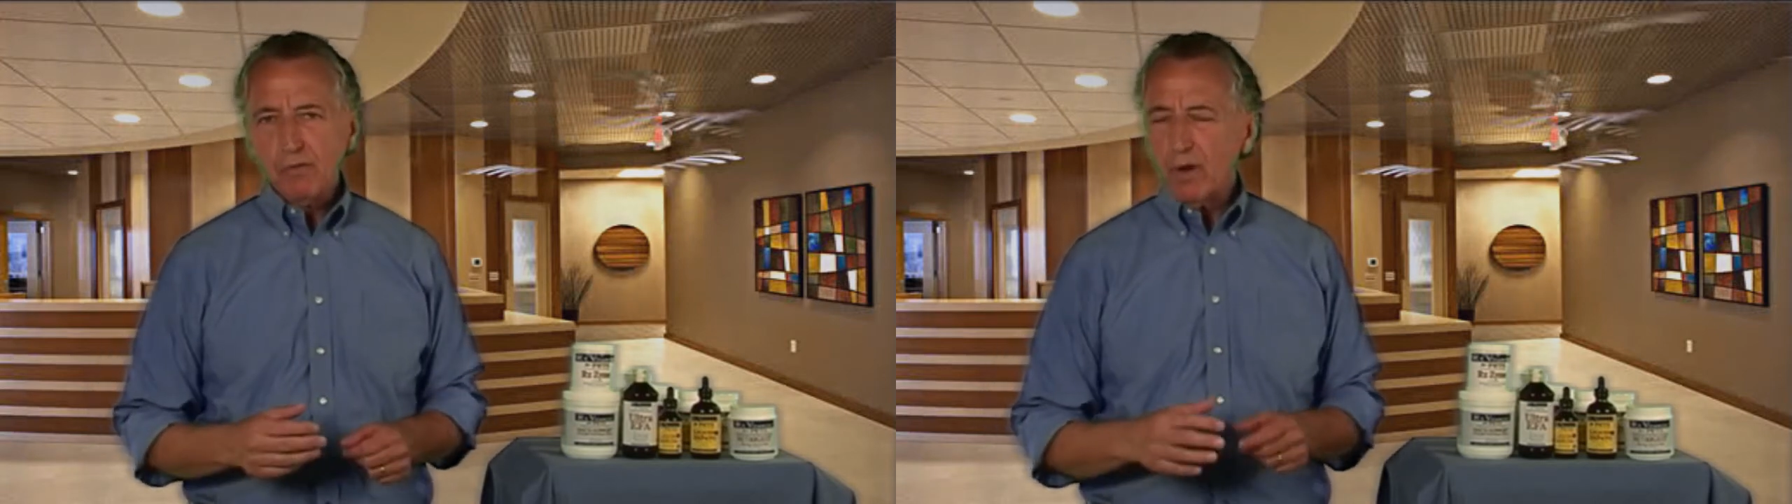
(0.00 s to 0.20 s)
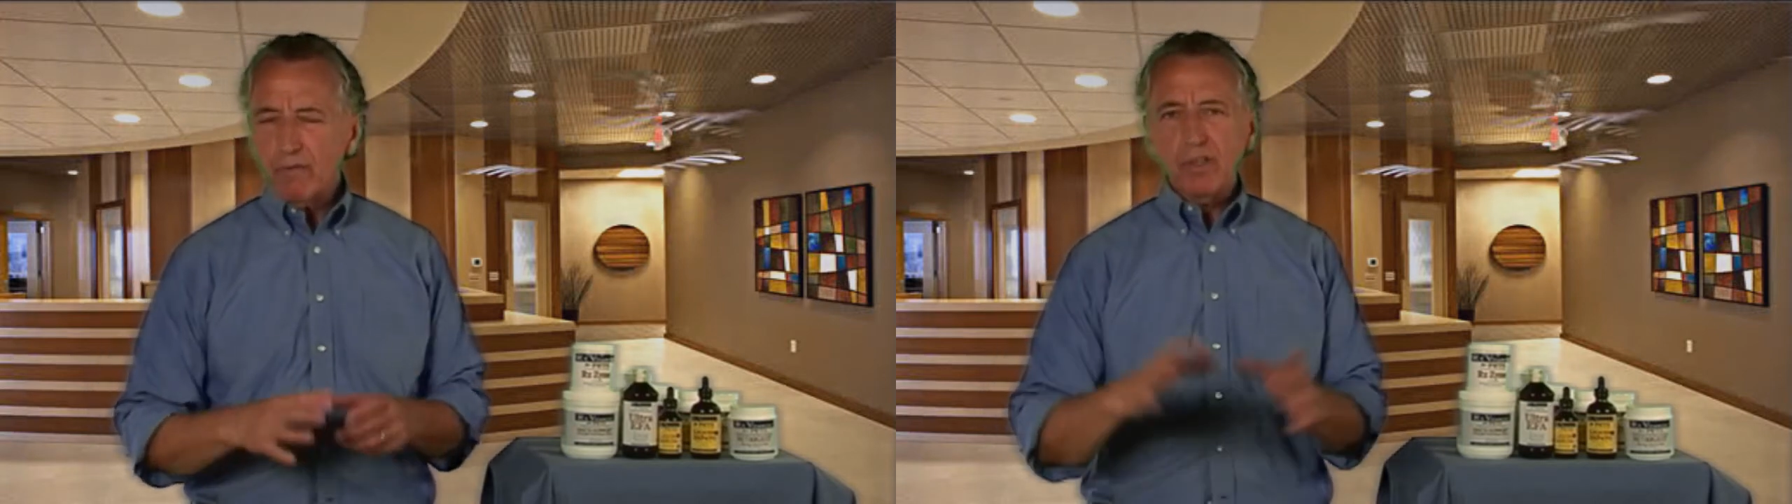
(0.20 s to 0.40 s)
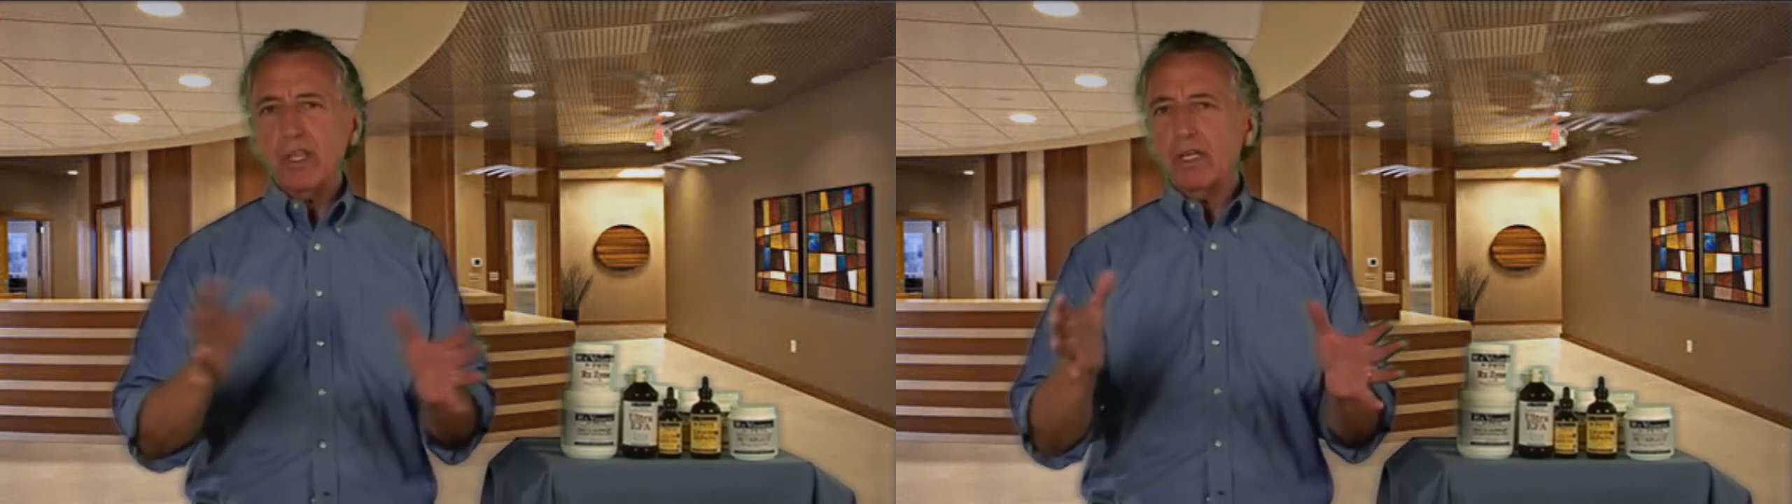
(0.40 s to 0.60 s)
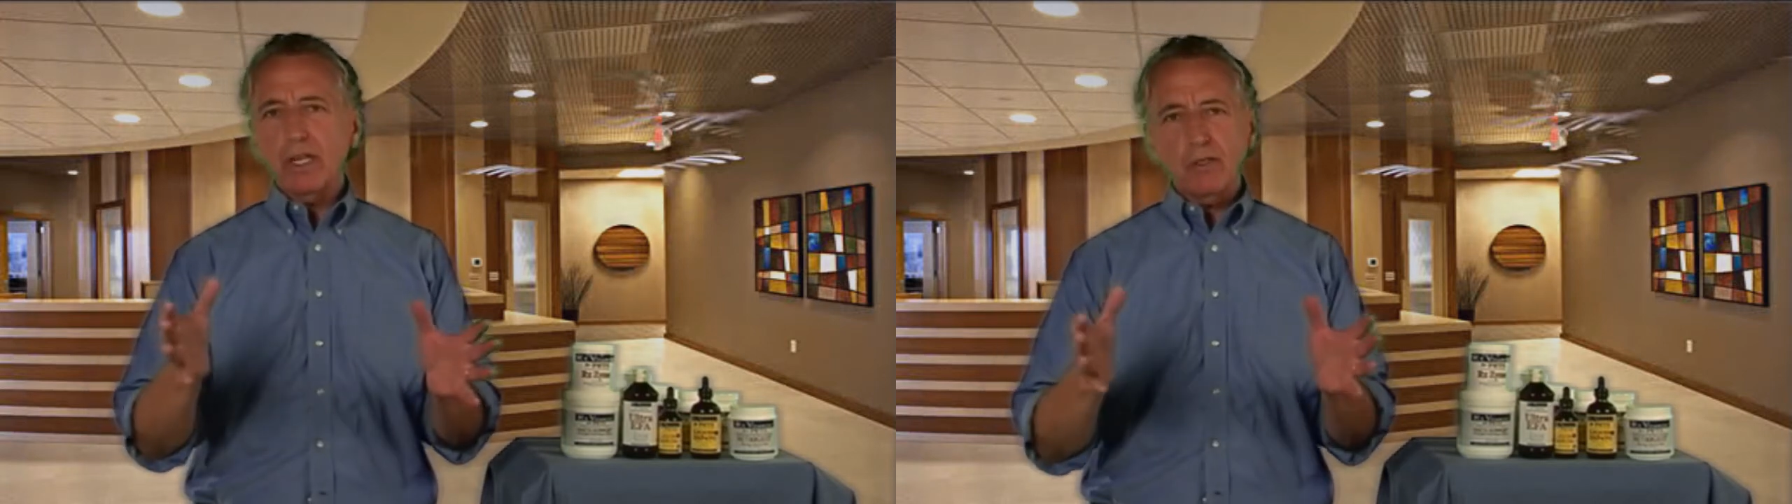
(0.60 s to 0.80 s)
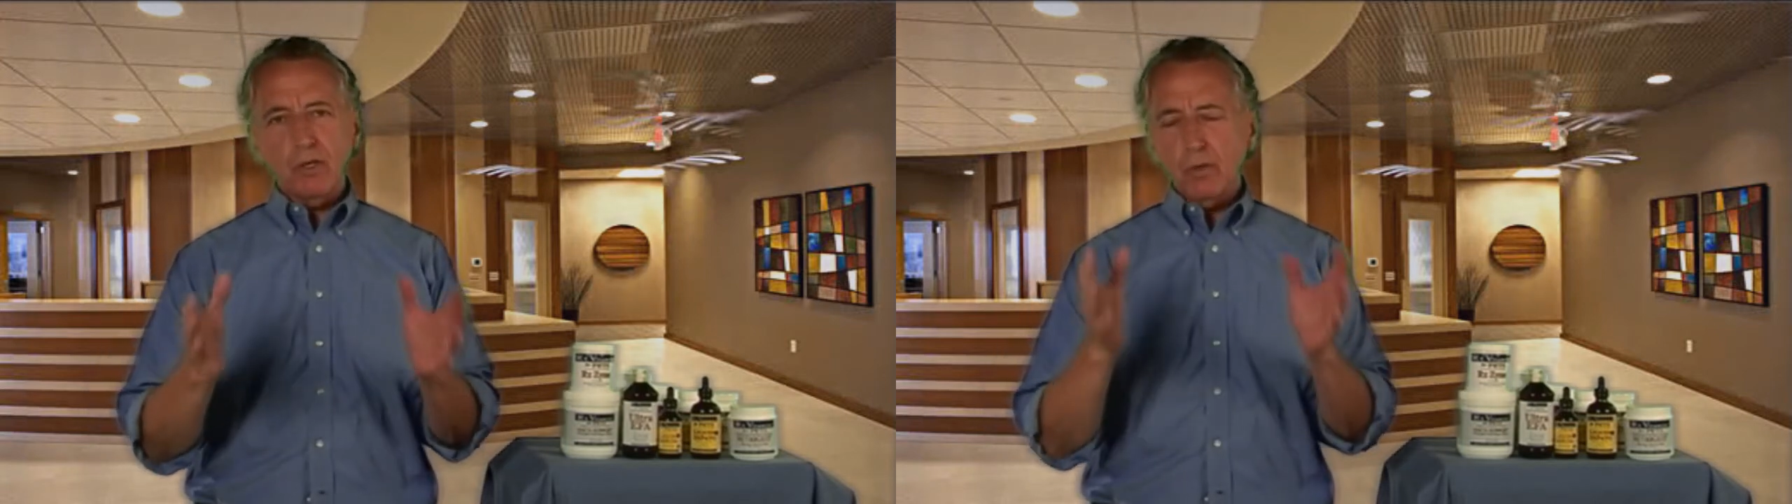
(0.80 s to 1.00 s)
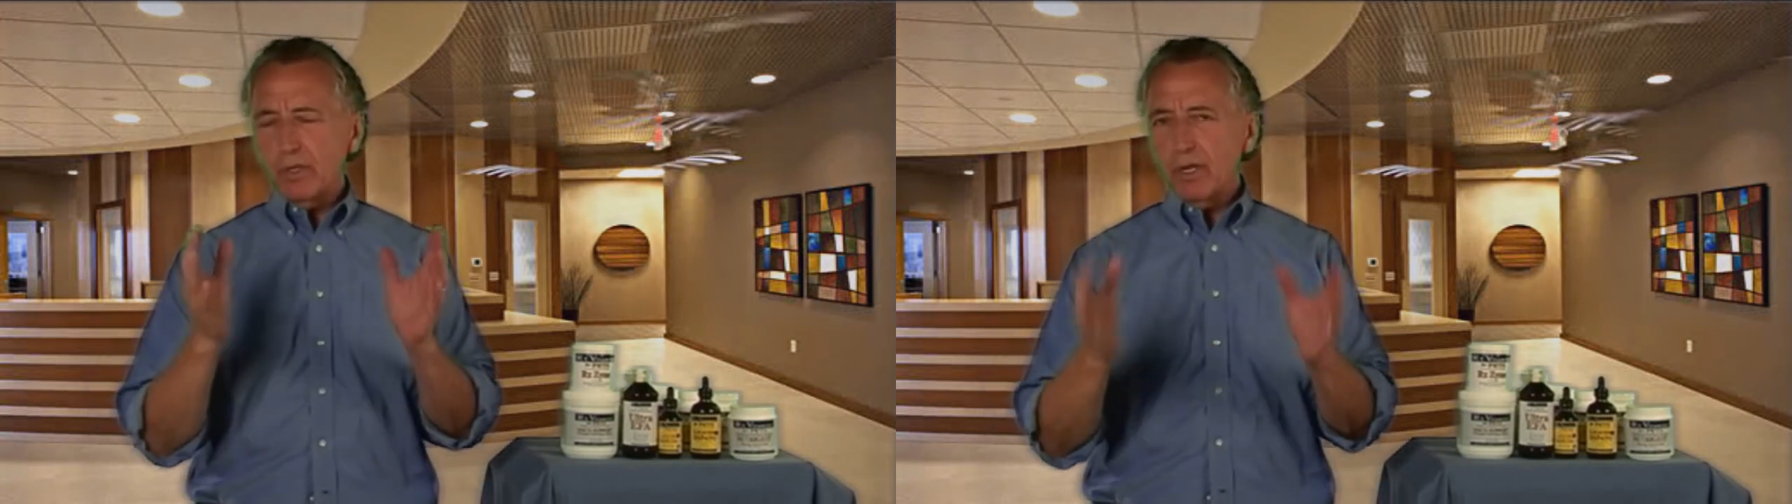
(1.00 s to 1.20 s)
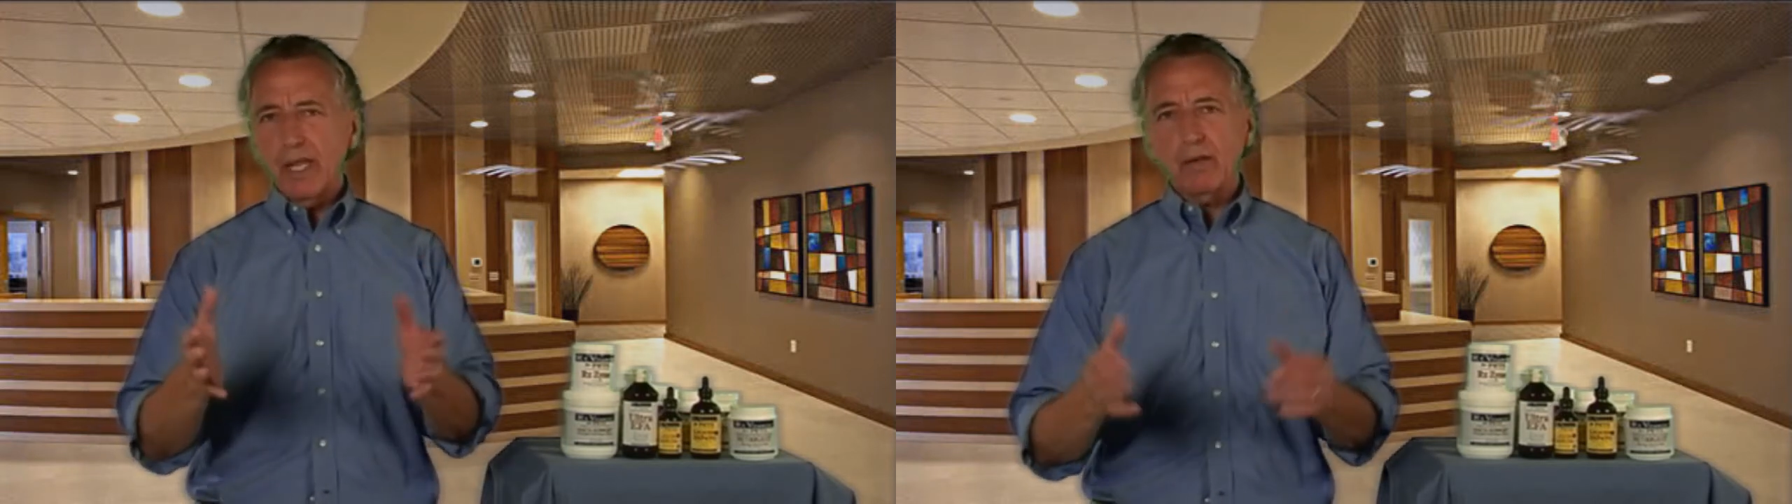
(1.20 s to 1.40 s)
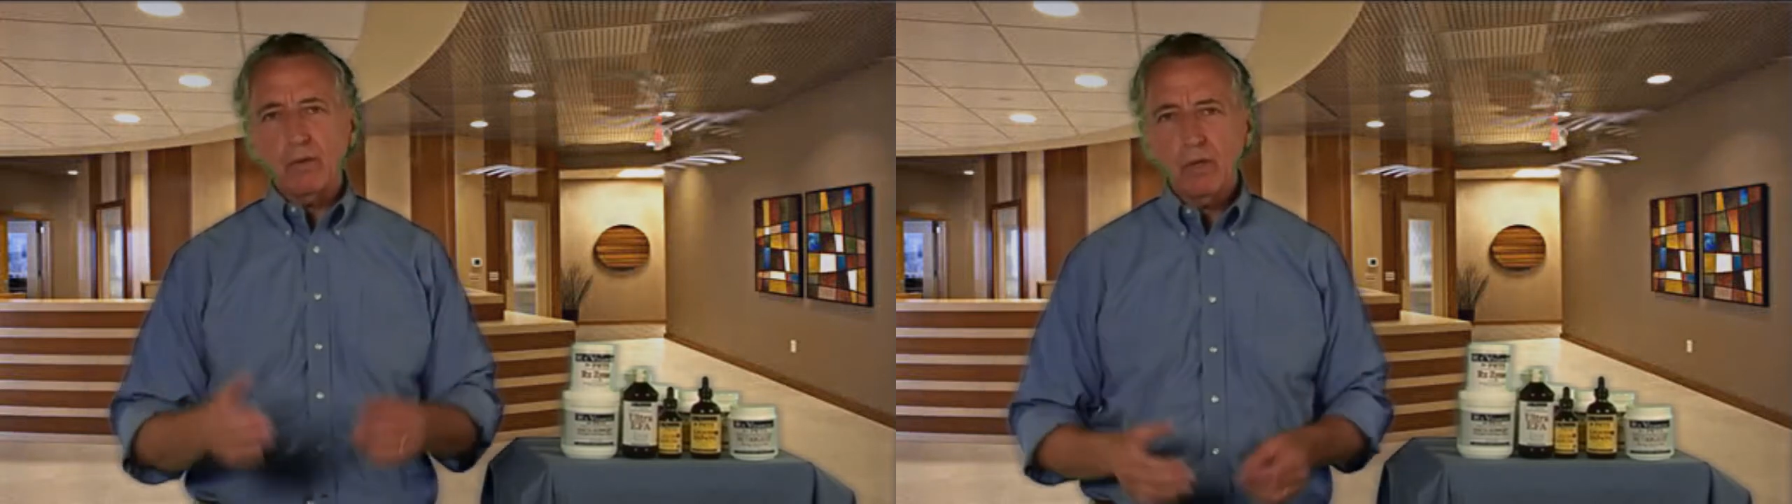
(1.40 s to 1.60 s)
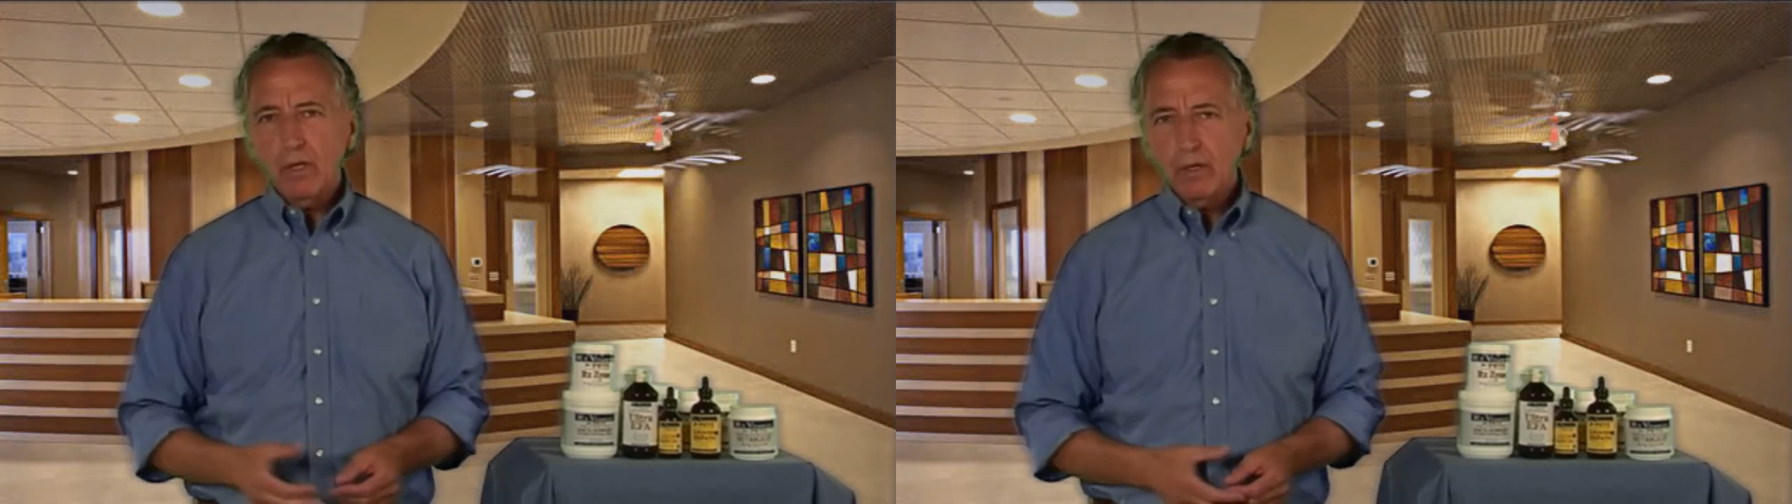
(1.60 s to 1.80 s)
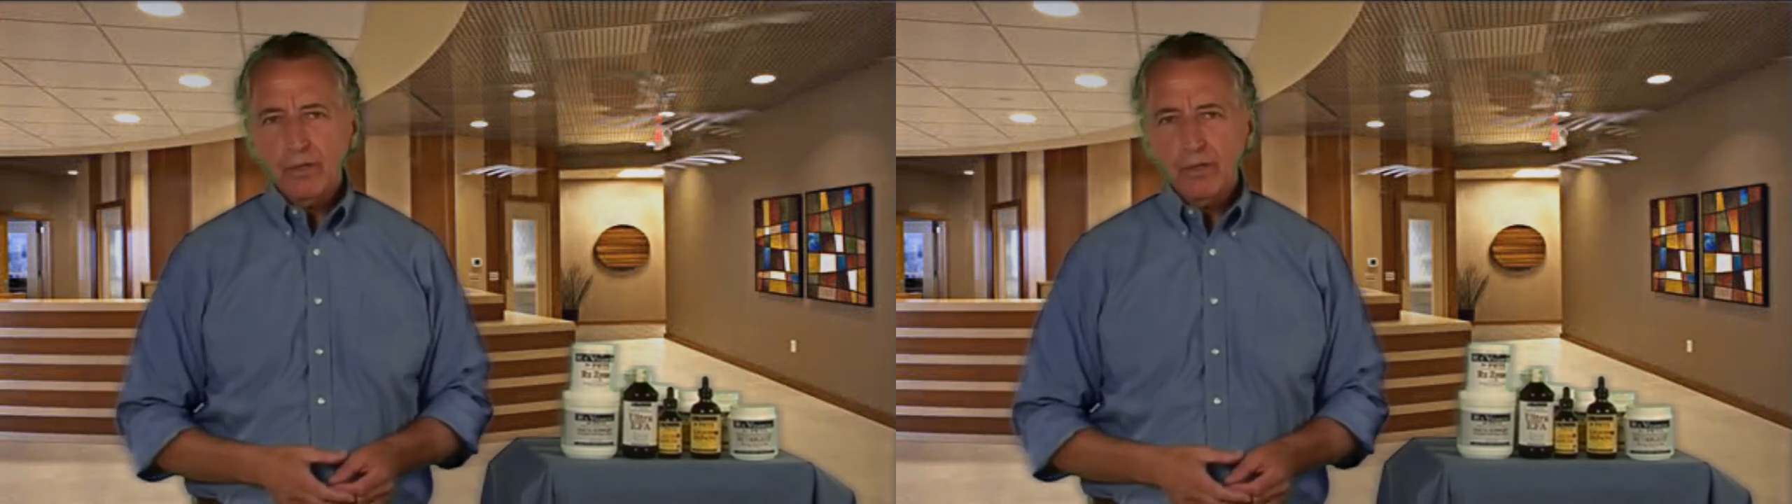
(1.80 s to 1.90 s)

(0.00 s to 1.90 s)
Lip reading: for everything they do and